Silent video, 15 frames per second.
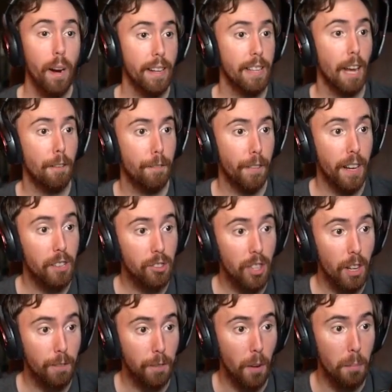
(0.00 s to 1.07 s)
Wait, they fixed
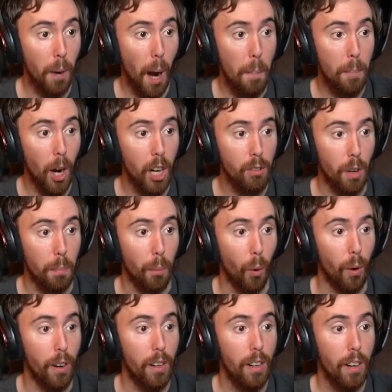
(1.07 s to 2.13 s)
it from my bug
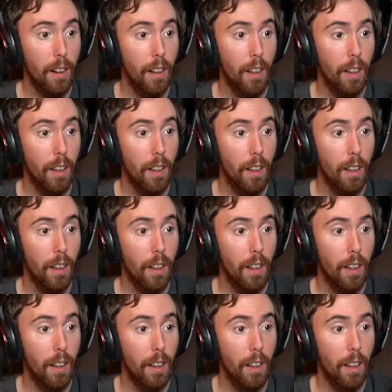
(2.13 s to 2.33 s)
report.